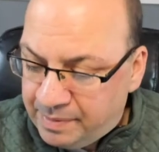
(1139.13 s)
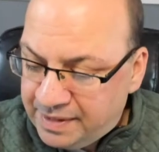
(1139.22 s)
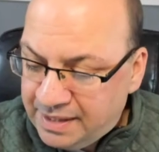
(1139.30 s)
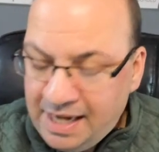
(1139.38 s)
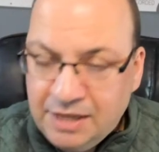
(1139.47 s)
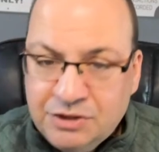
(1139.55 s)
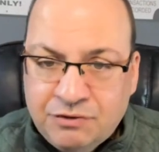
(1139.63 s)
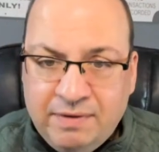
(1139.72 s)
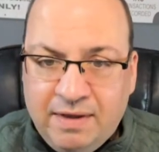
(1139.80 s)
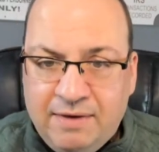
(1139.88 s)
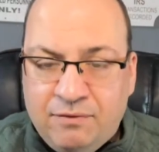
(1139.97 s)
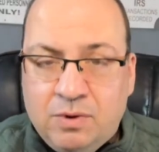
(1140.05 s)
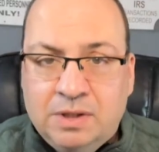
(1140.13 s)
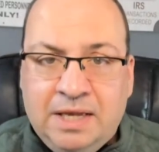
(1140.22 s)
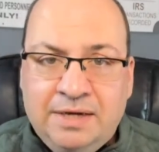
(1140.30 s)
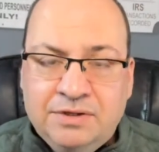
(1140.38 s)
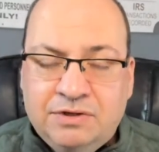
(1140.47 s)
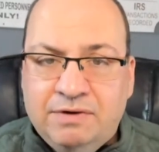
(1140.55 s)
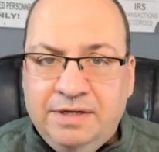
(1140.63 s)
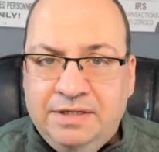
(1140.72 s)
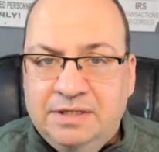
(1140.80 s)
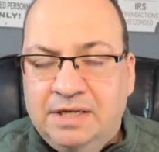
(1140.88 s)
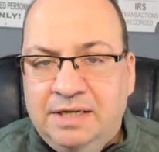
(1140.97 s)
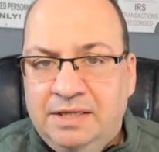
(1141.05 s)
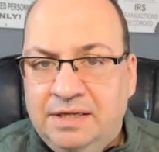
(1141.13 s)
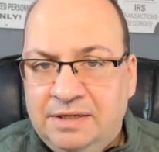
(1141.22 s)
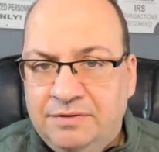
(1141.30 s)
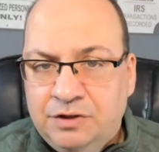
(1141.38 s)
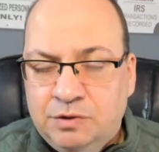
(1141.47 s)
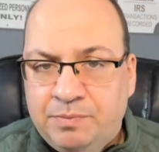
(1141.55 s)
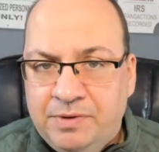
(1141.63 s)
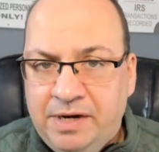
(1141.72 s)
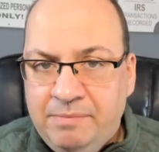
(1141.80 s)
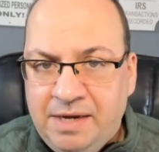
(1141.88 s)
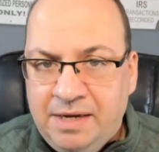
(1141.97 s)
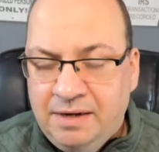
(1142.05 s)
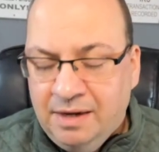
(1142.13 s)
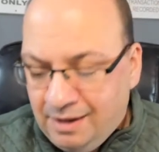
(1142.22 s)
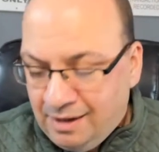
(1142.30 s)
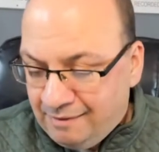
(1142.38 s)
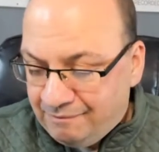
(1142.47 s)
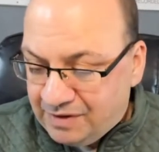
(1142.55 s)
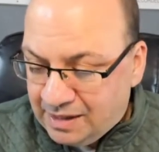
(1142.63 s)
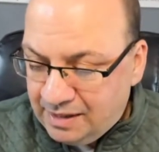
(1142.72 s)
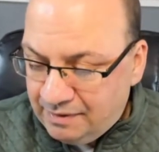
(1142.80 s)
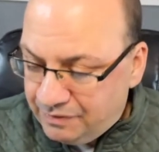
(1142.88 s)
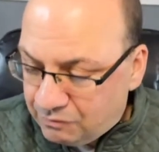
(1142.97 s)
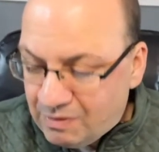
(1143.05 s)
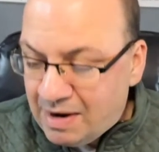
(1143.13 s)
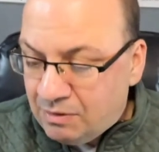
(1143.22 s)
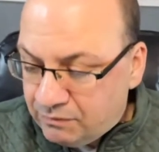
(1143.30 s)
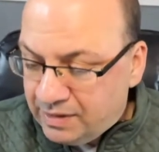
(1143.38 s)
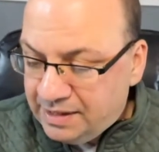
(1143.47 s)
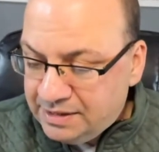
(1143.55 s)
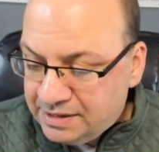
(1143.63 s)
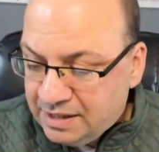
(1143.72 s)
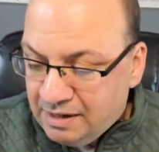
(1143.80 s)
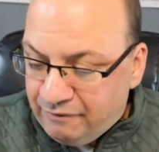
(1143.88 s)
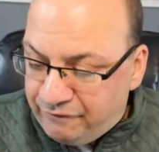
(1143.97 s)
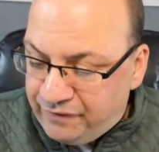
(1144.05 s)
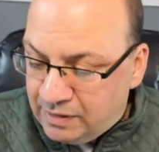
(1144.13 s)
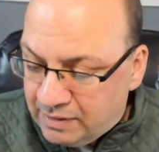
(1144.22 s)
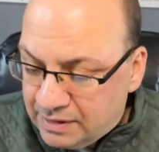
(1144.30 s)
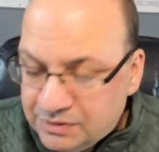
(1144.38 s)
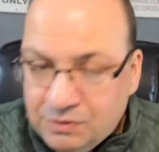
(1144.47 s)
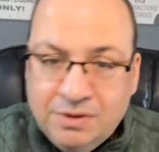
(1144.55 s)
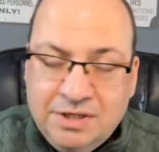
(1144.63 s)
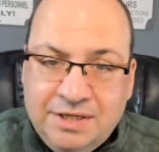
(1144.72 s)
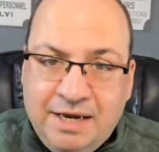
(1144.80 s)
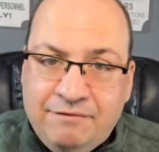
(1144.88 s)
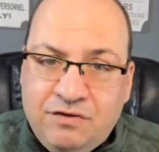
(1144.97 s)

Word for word: but in entry level allowance races like this in the spring meet, uh, the route races. Fairgrounds horses have